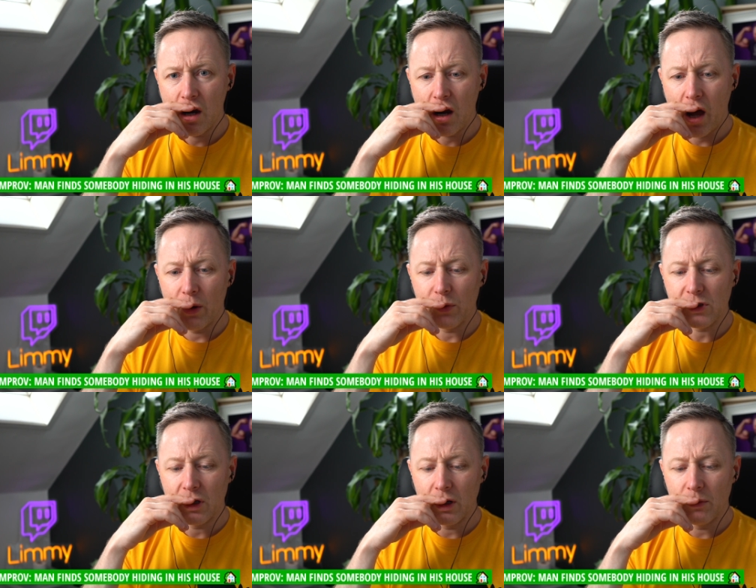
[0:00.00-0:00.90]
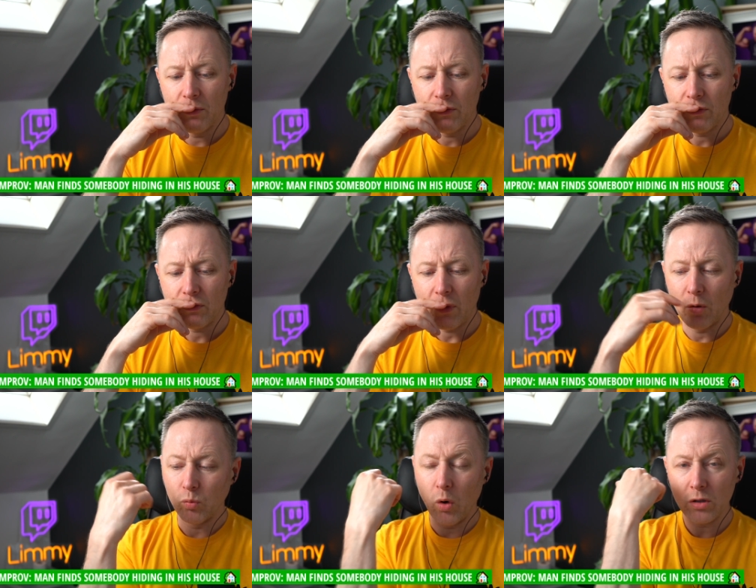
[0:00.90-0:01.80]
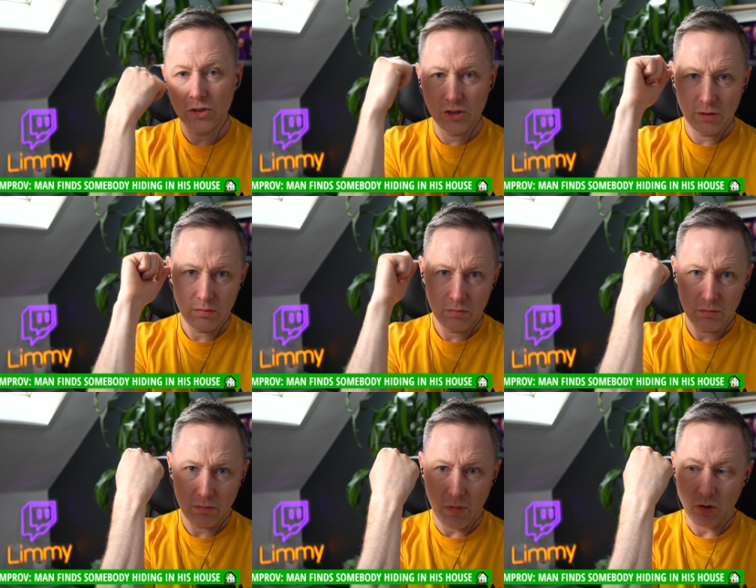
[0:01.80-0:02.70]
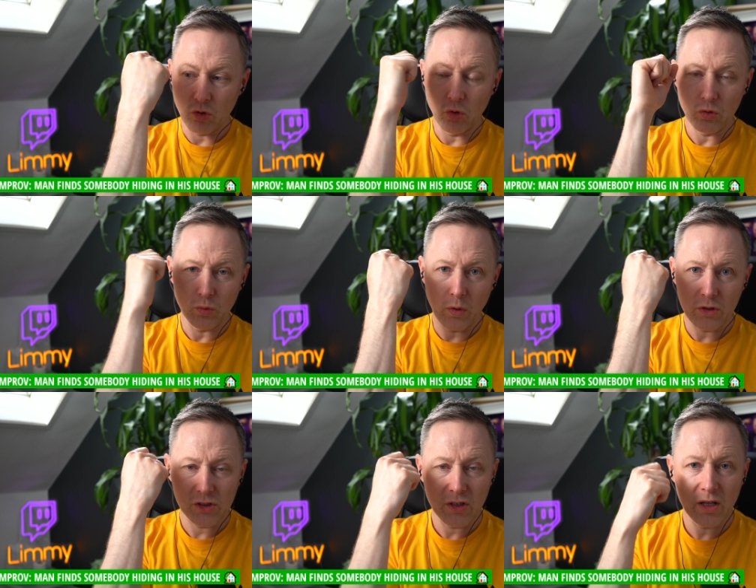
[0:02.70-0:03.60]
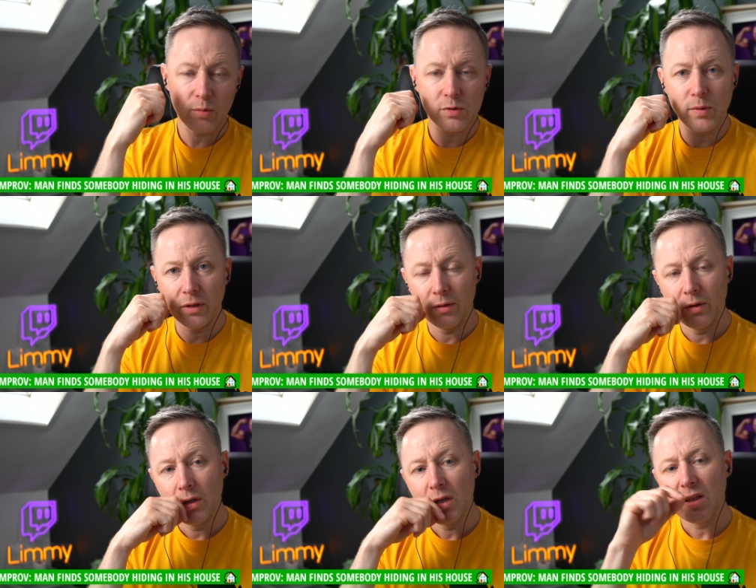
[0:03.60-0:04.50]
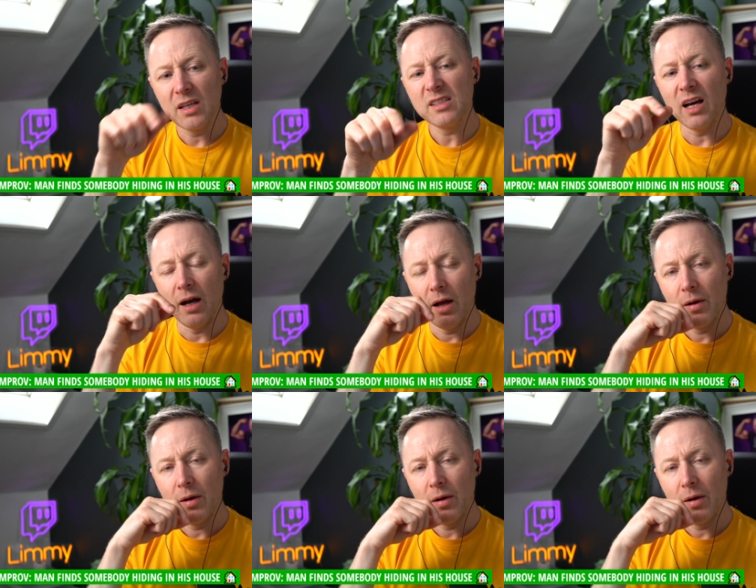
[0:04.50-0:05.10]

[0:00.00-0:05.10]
And it was um, a watch. A gold watch Craig was wearing. Geez that.